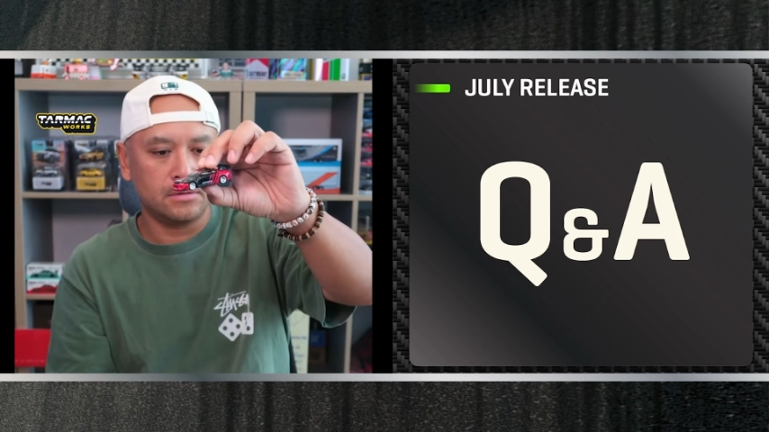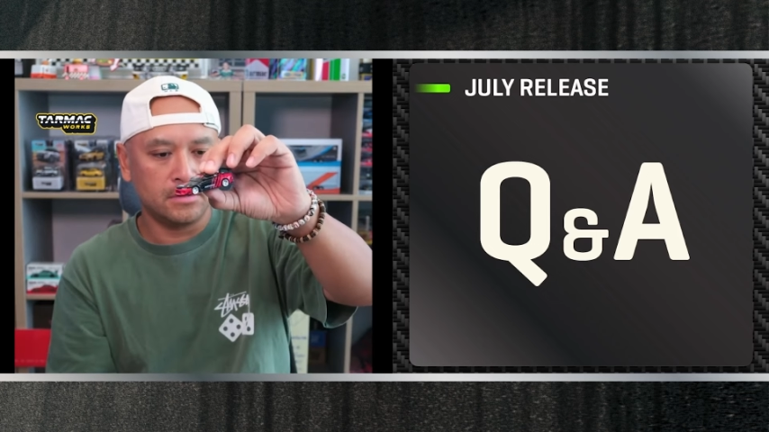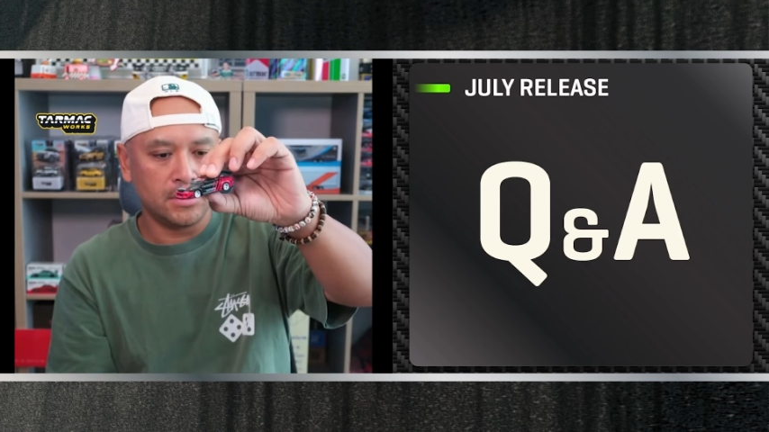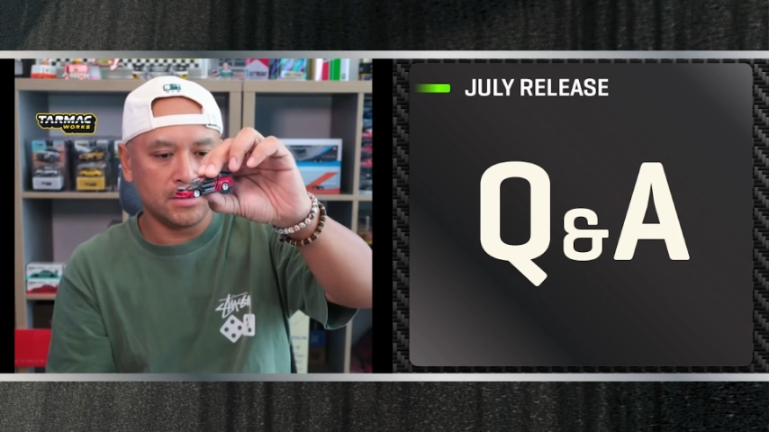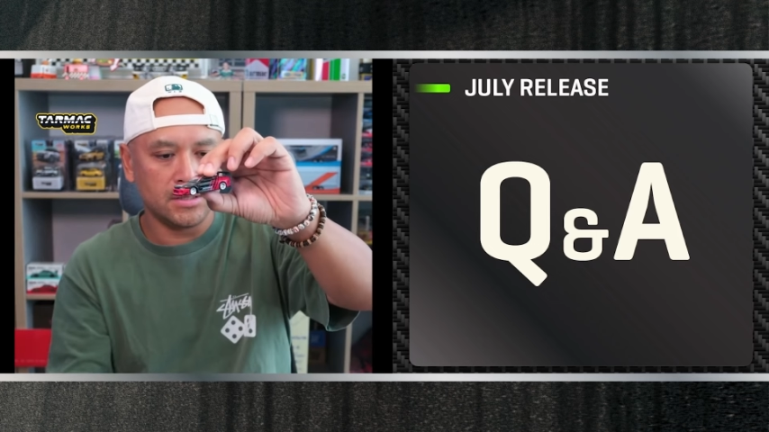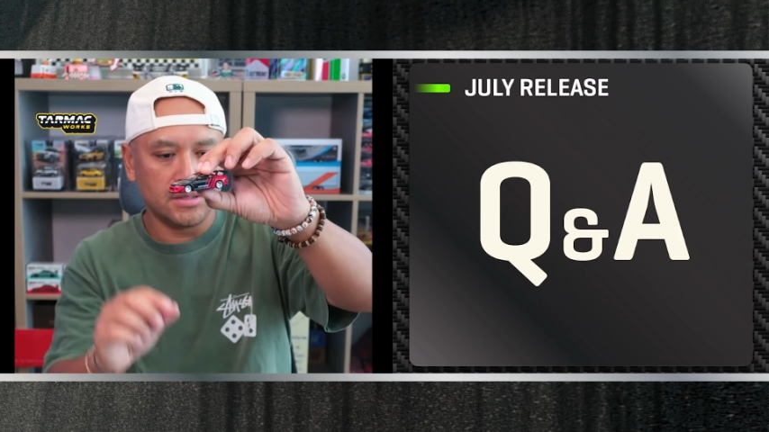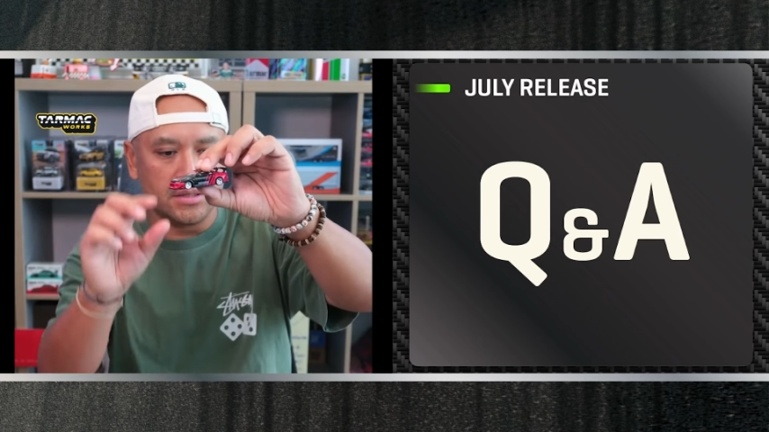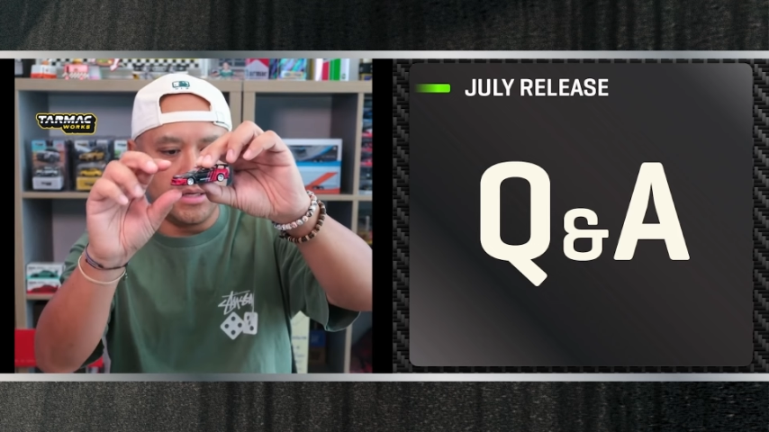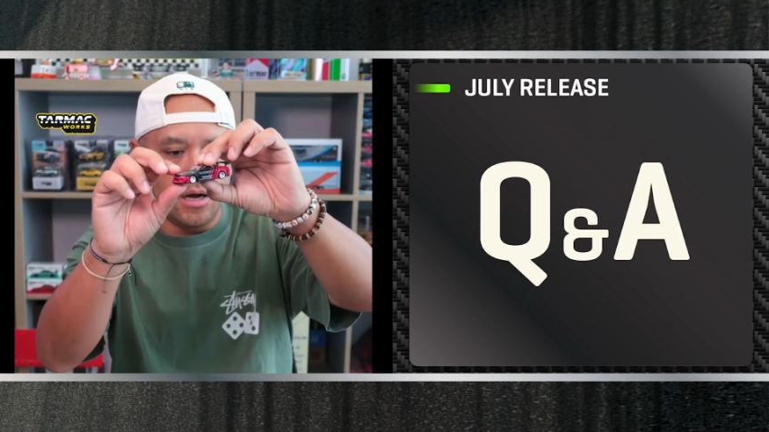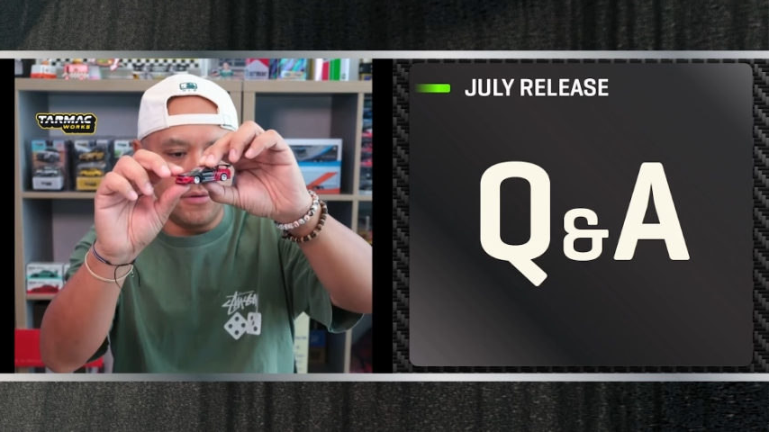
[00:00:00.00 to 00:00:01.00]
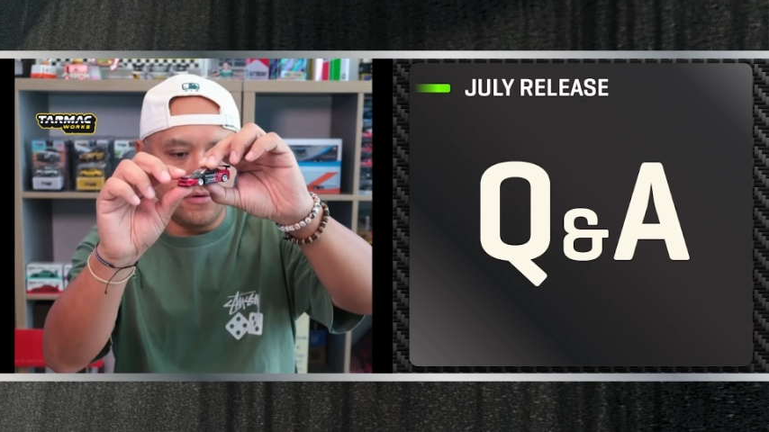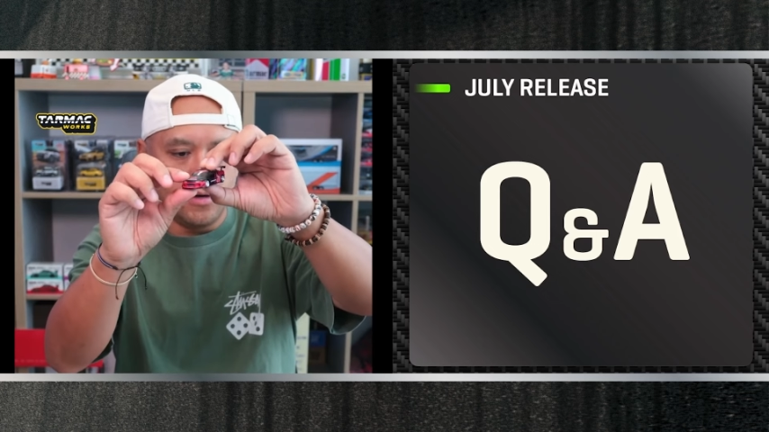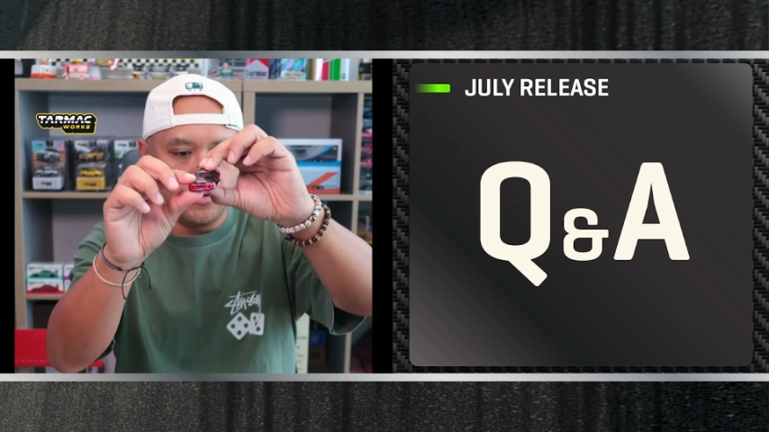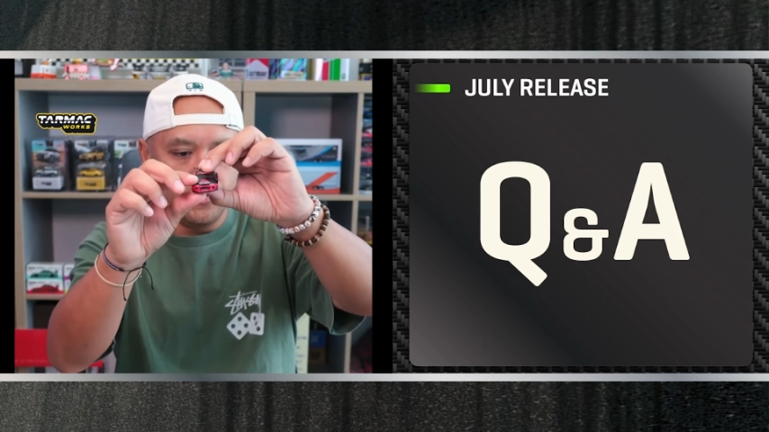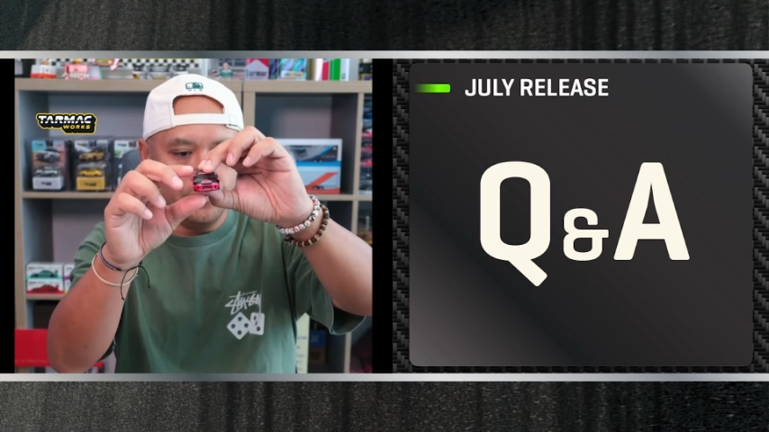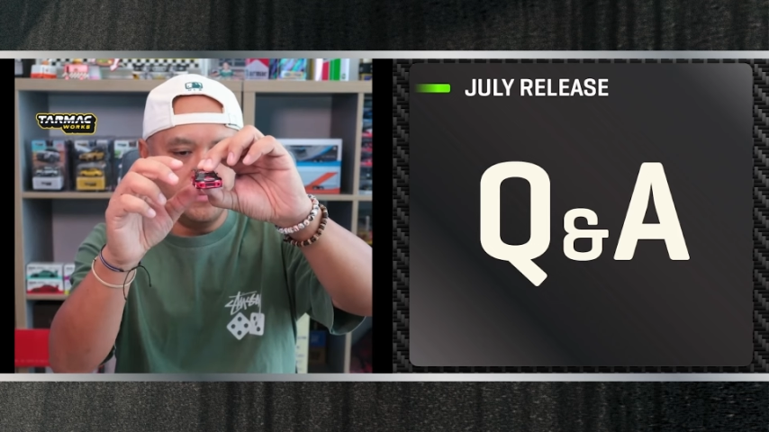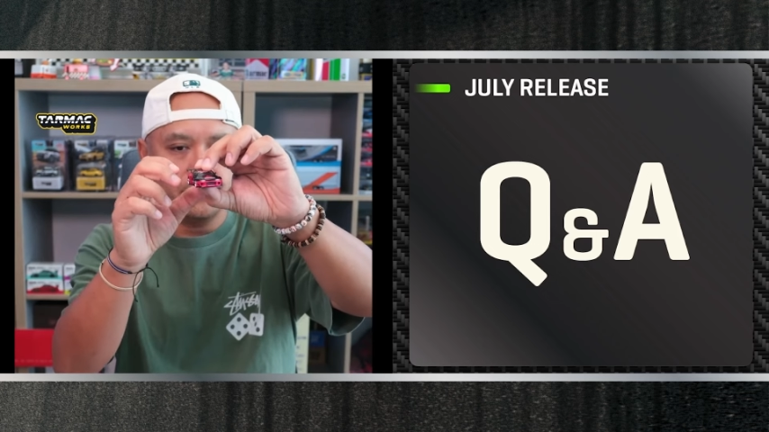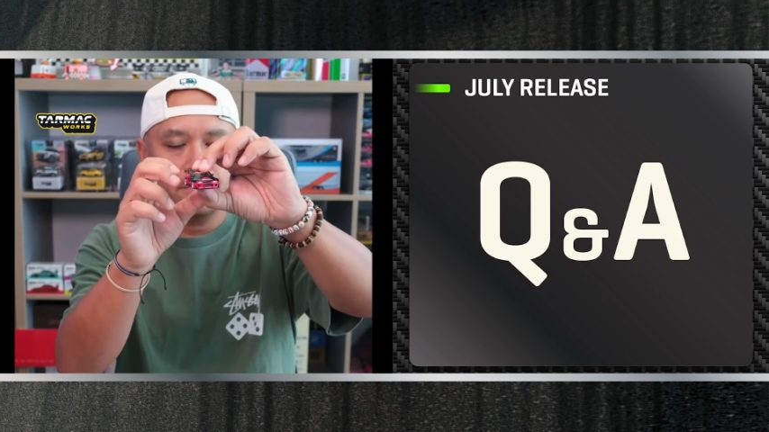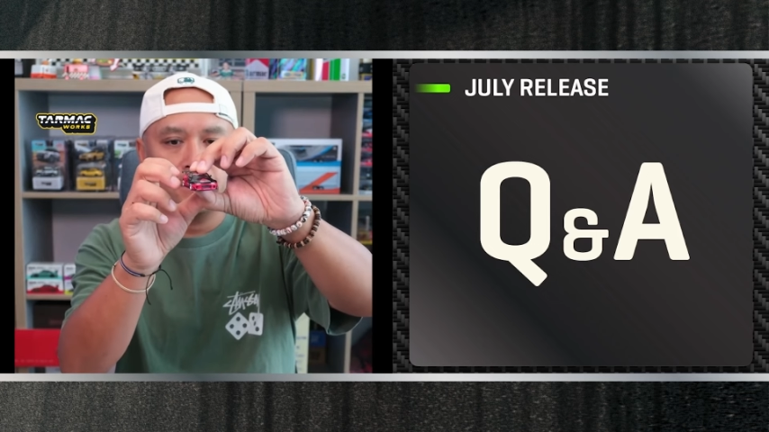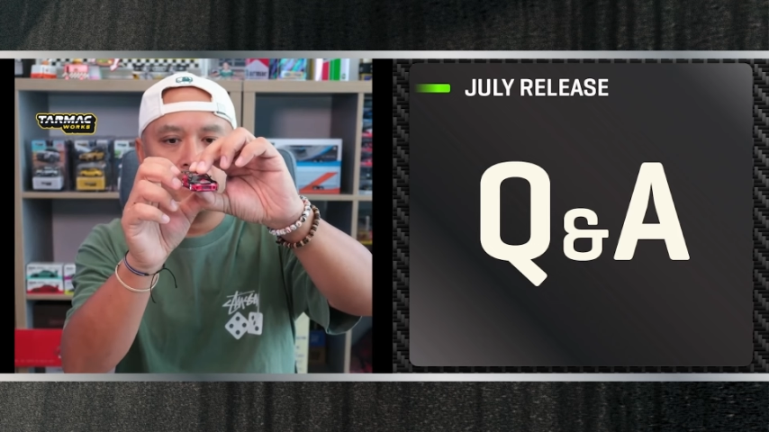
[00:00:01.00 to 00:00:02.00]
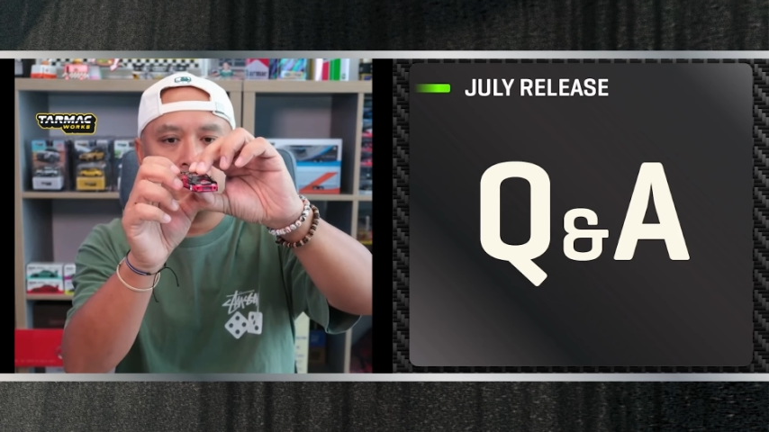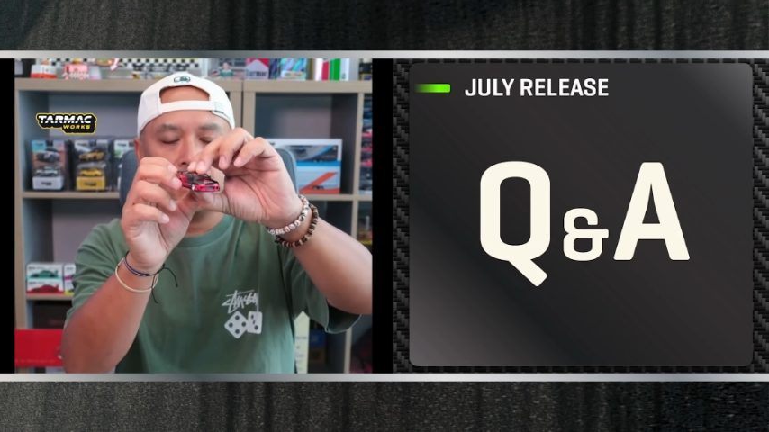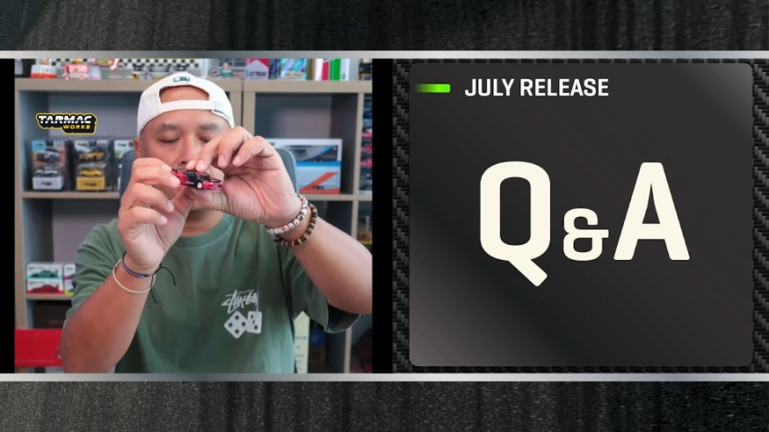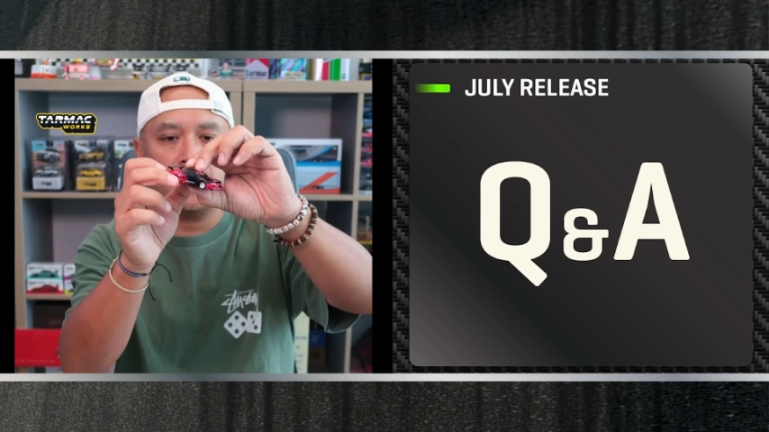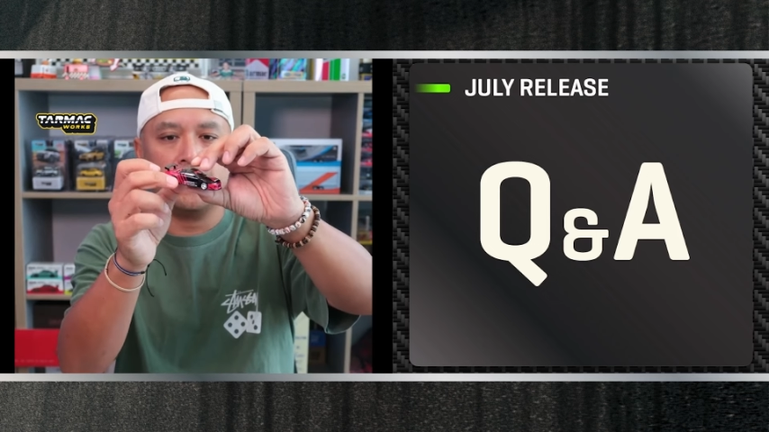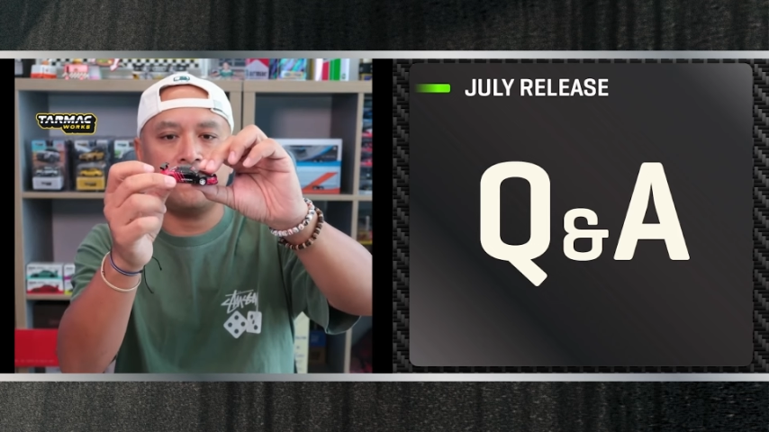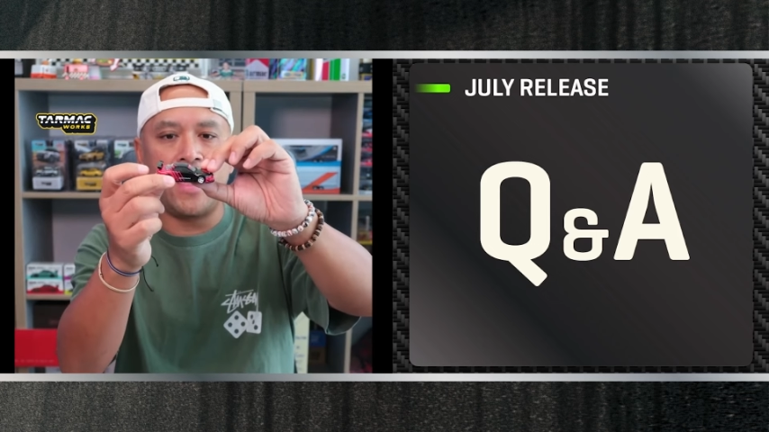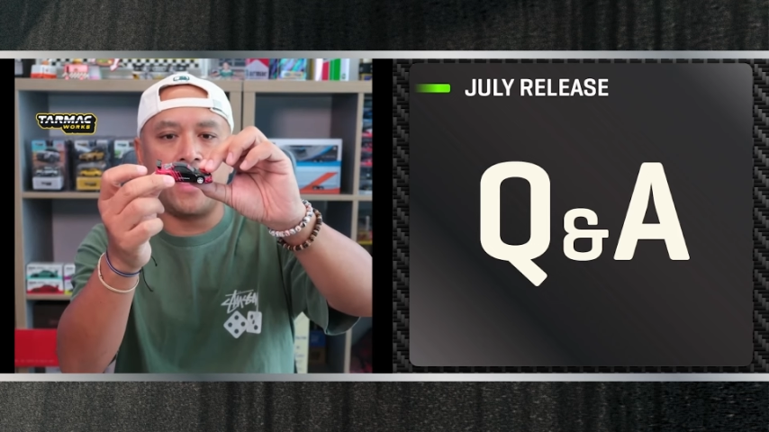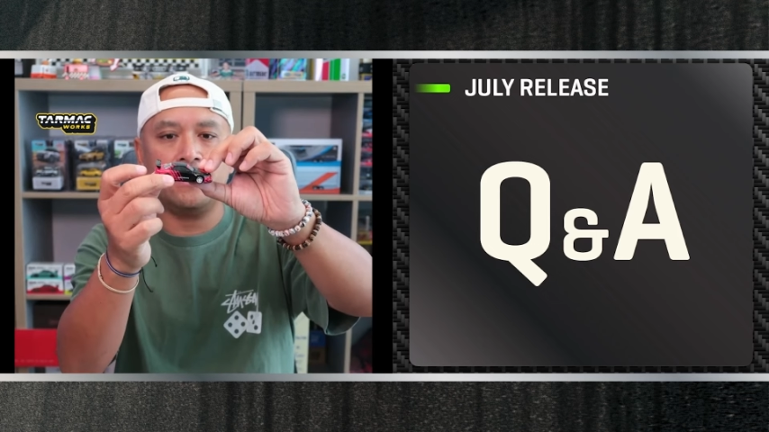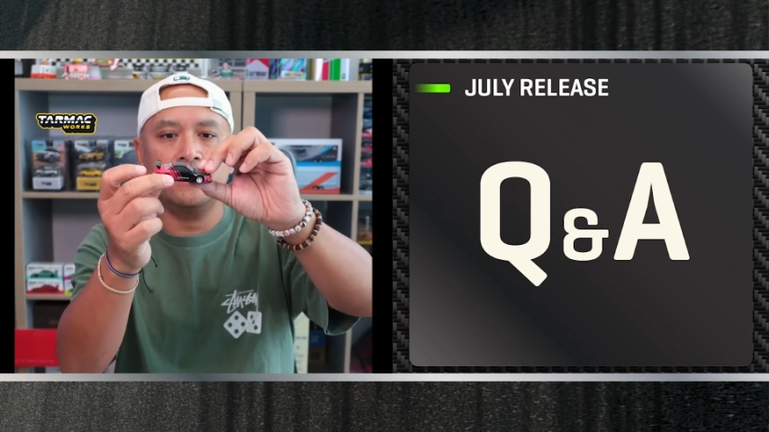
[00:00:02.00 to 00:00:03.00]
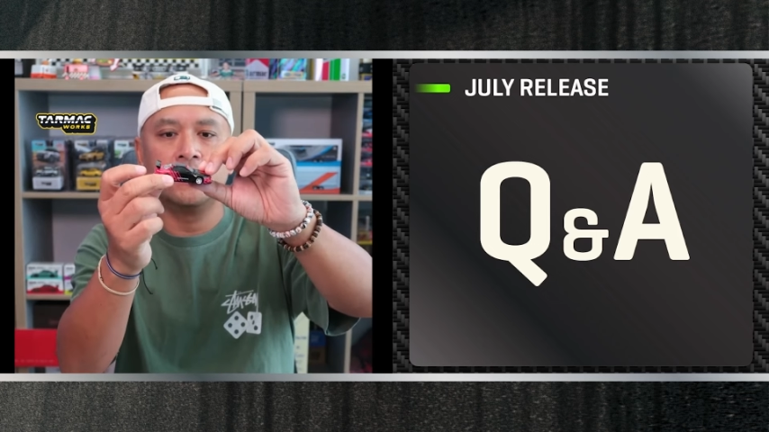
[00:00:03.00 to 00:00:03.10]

this is the R32 in the Advan